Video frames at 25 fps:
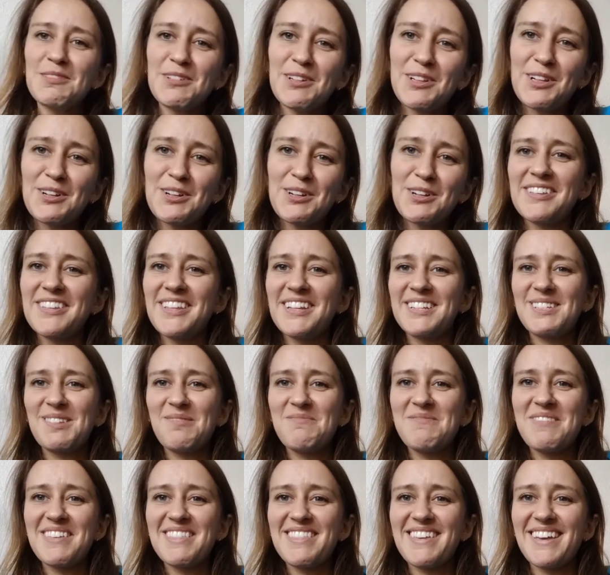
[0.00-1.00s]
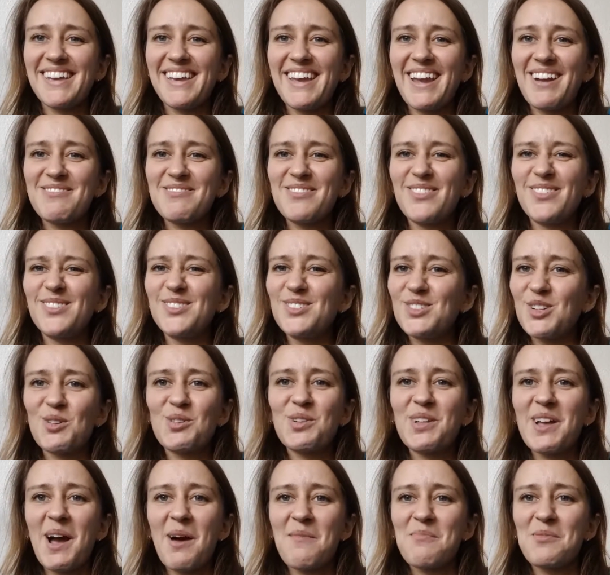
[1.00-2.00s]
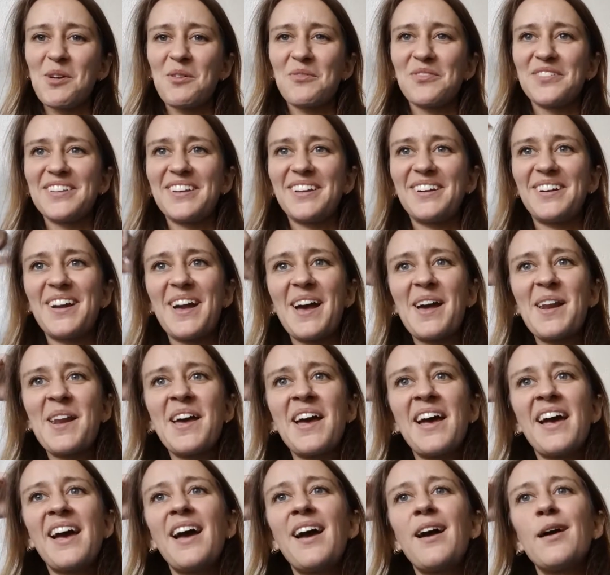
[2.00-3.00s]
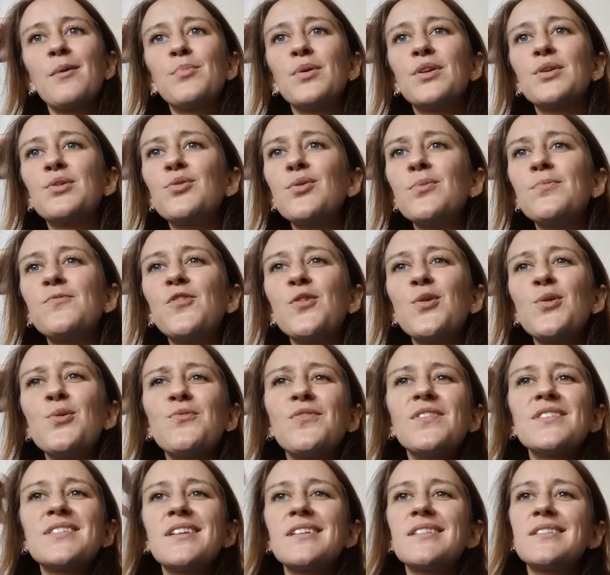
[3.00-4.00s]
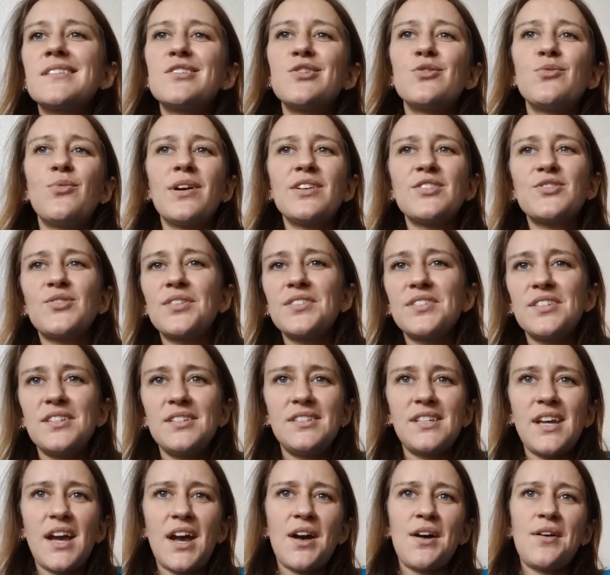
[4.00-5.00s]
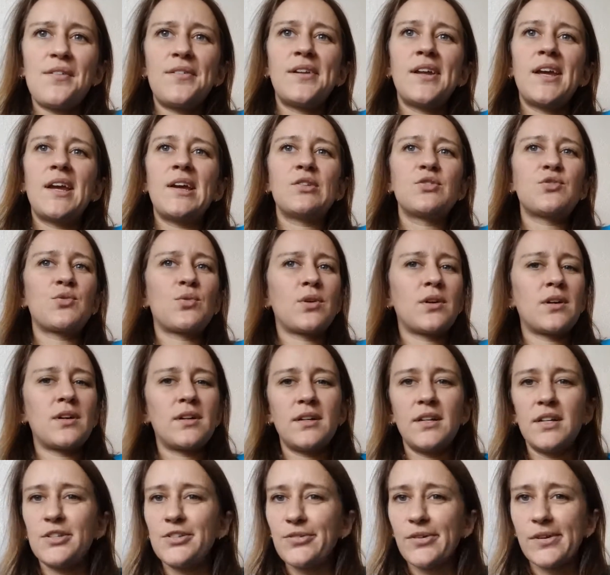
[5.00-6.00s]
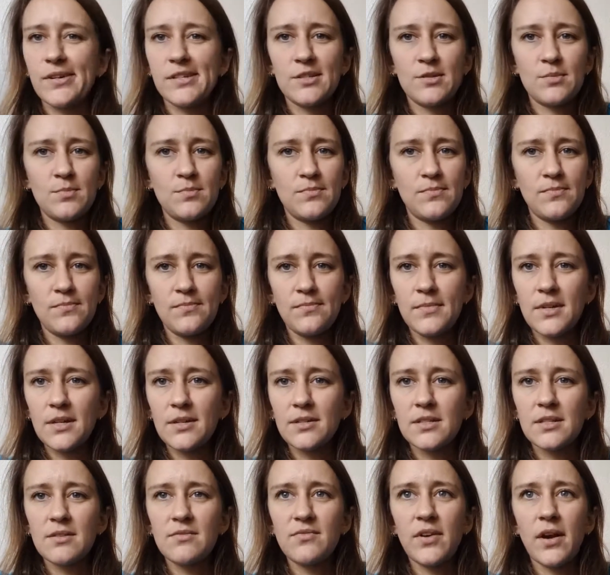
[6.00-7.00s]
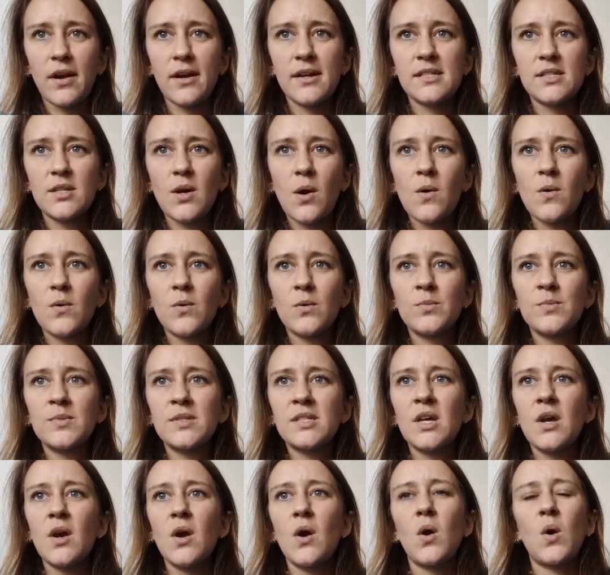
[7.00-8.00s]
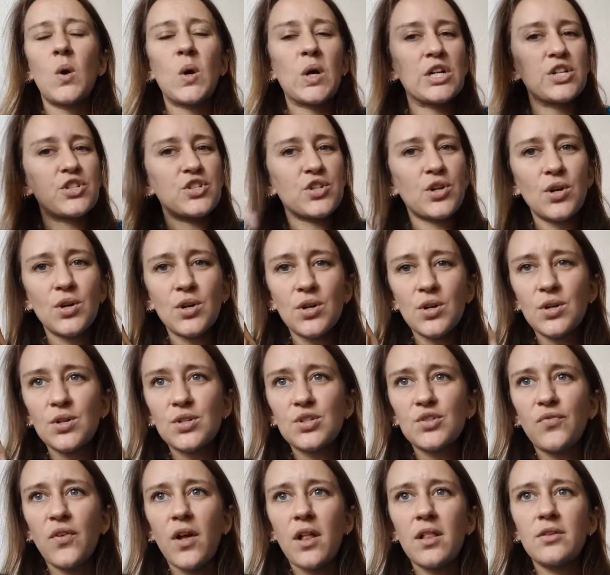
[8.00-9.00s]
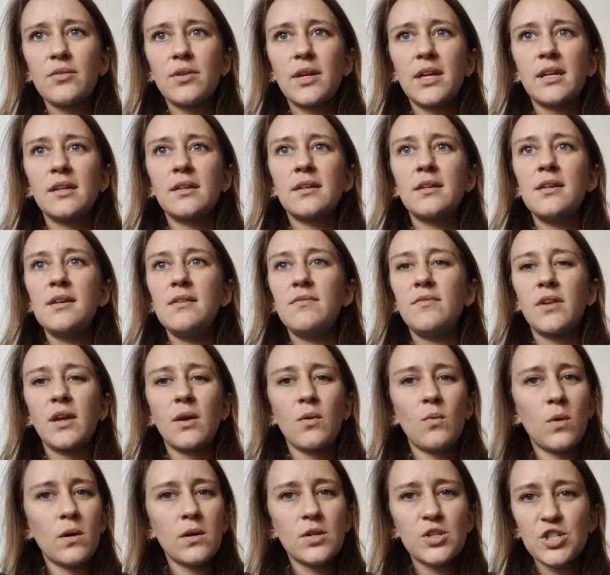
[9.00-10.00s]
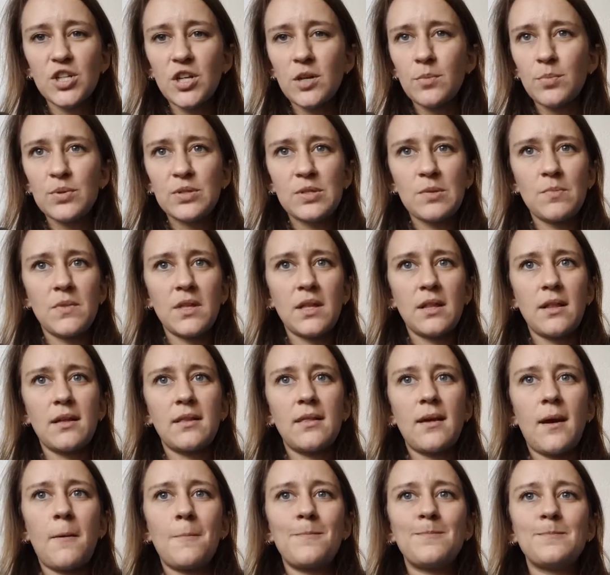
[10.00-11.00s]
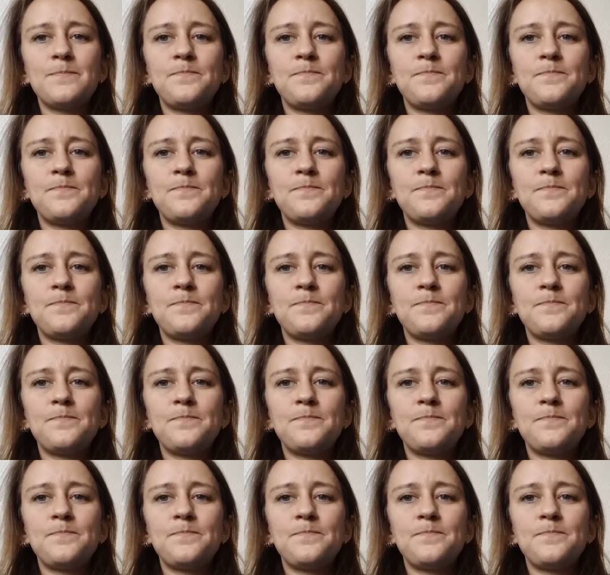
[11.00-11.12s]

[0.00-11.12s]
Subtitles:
Clearly that's something that can't totally happen over the internet, but a group who visits new restaurants in town and or enjoys meals in various homes or at church following evening worship or something like that.